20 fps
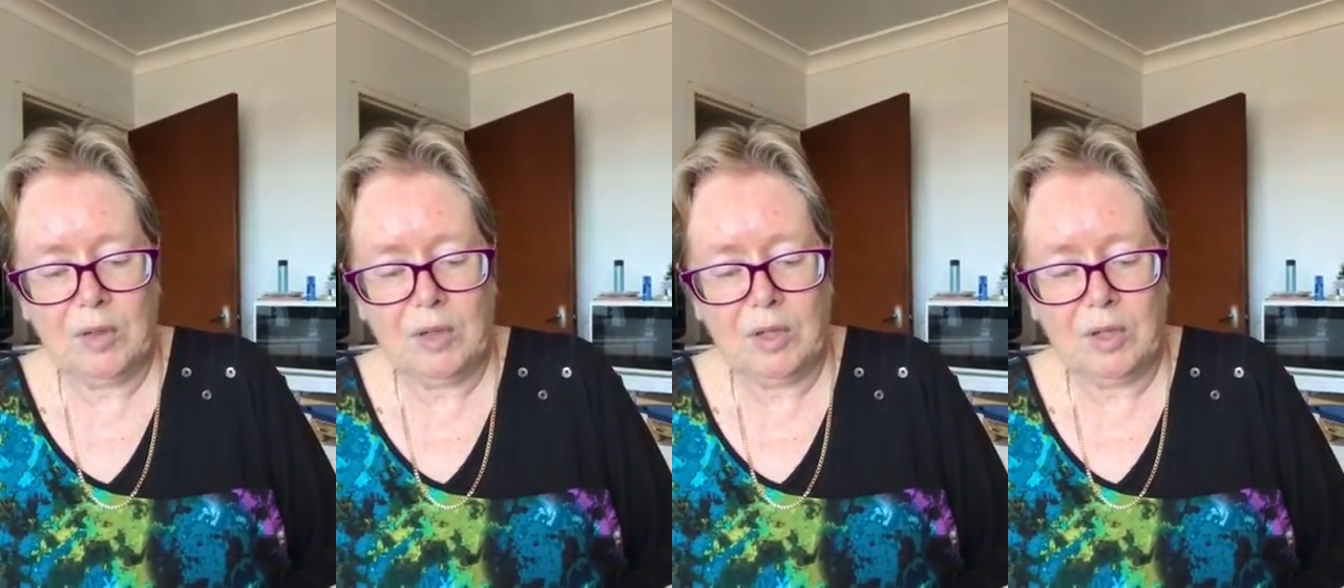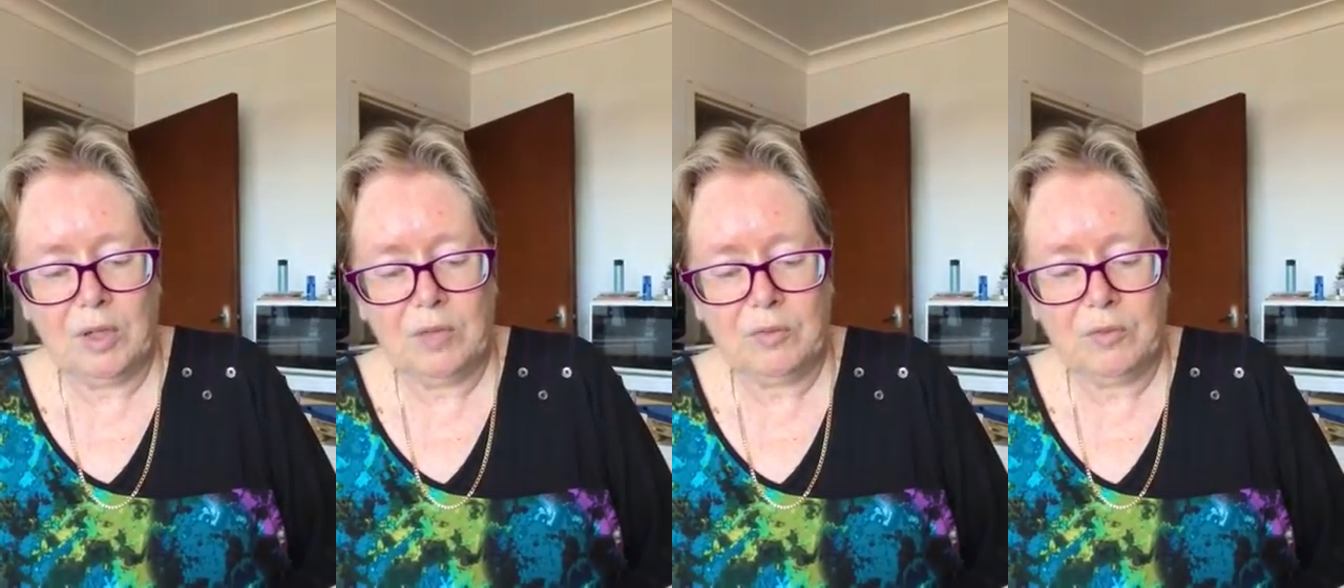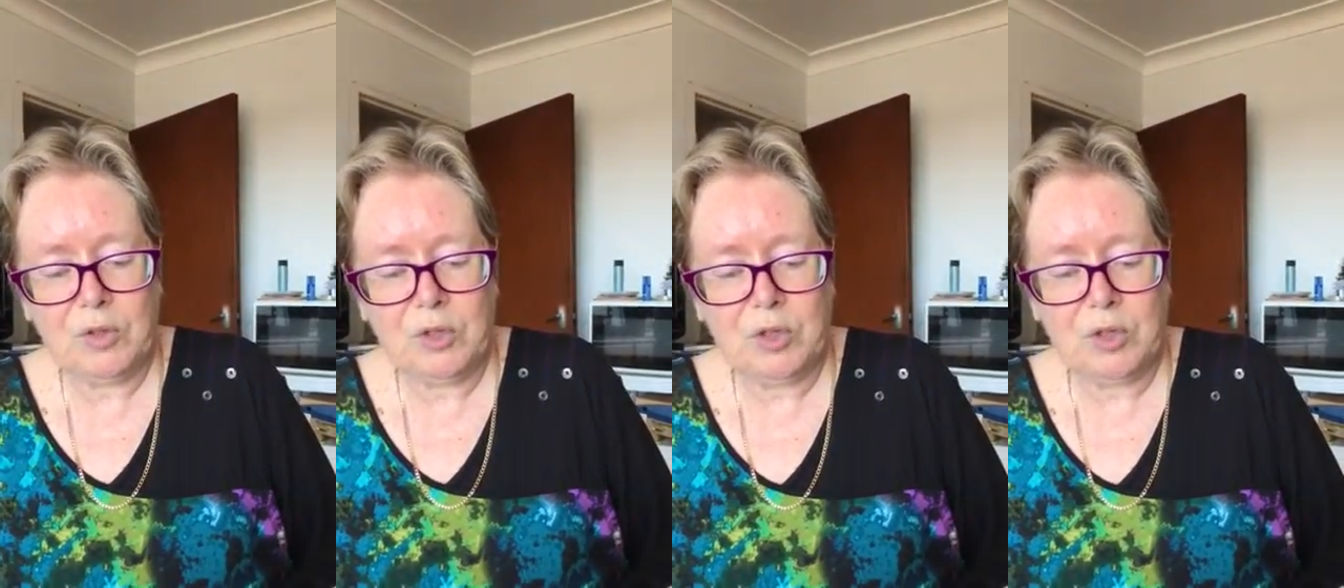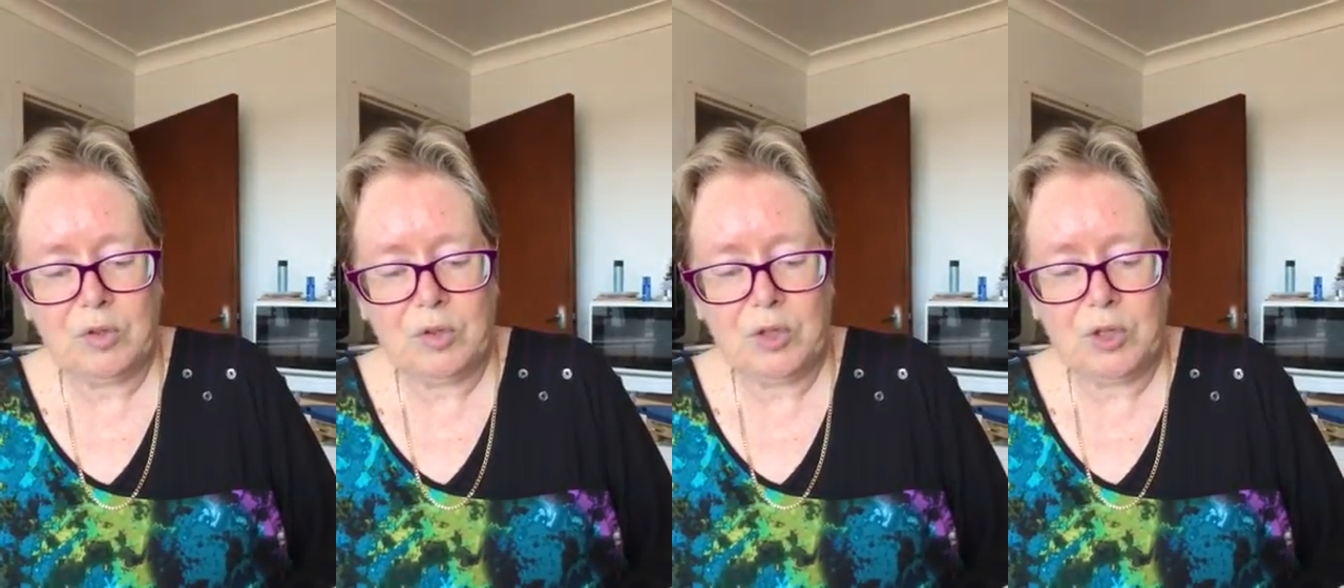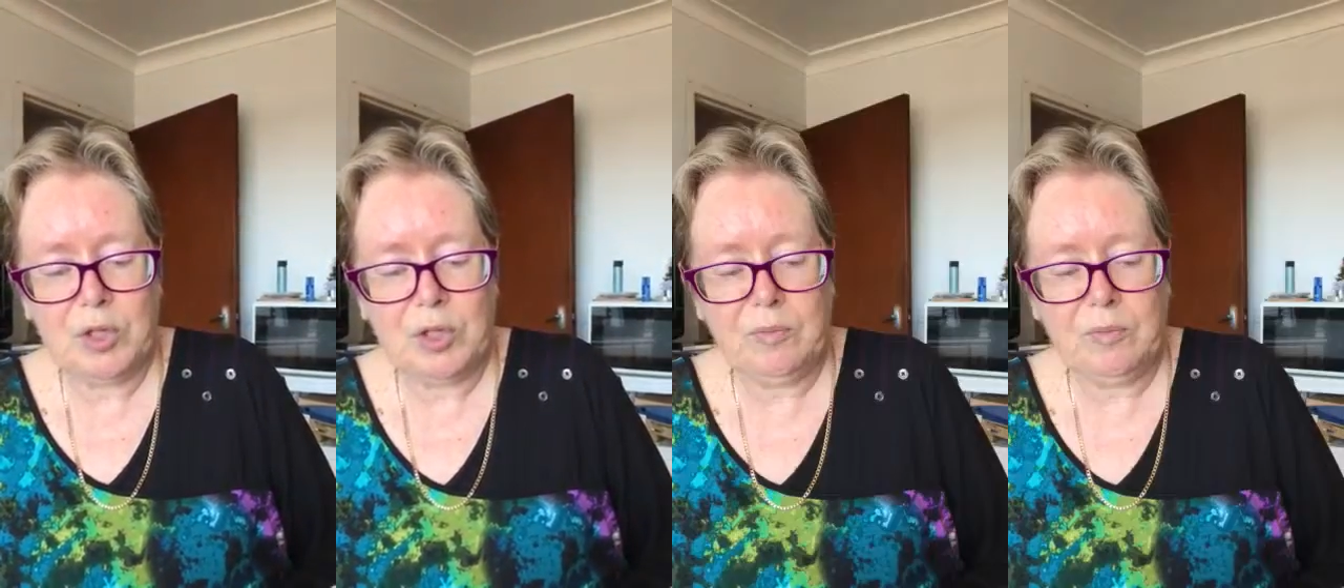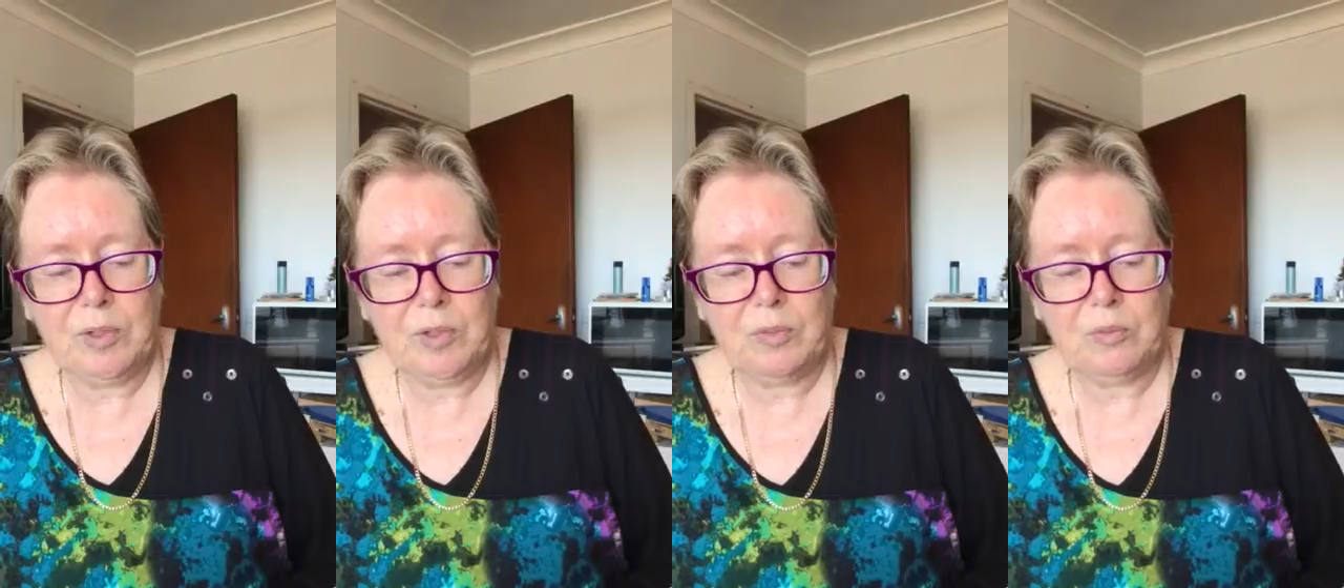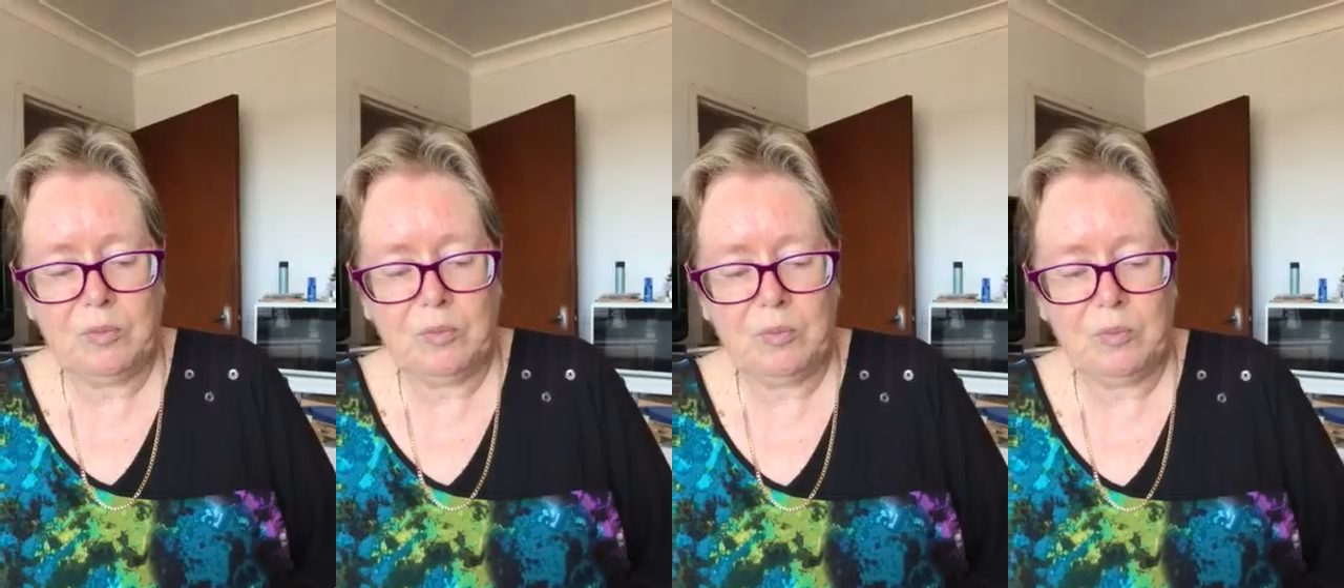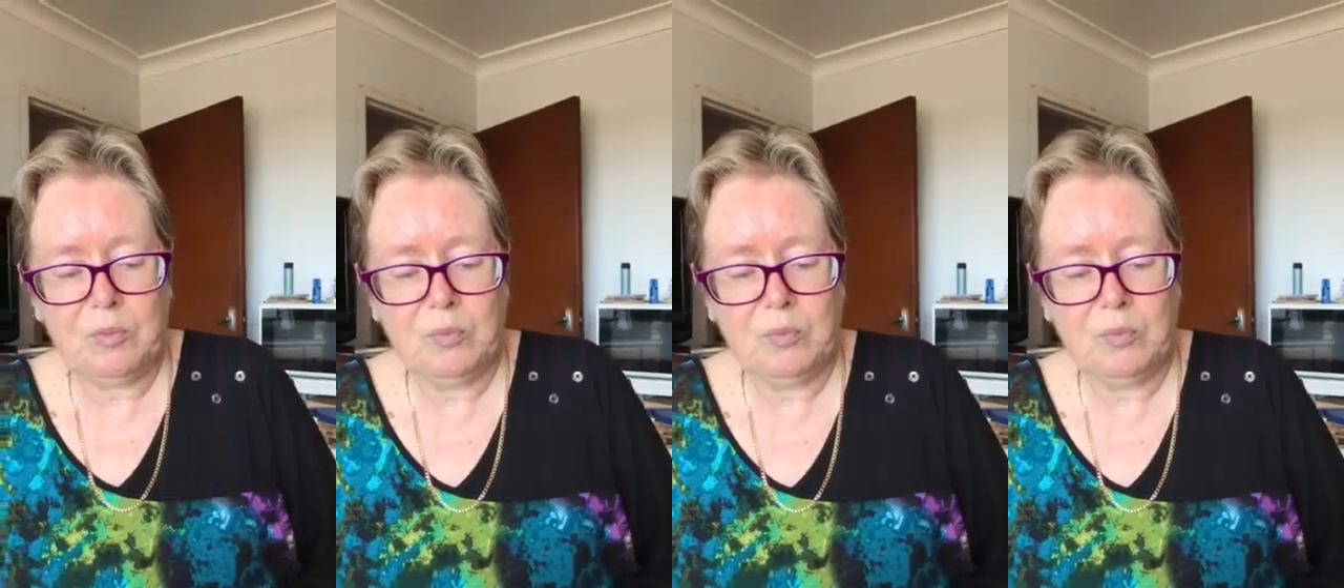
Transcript: think I've achieved this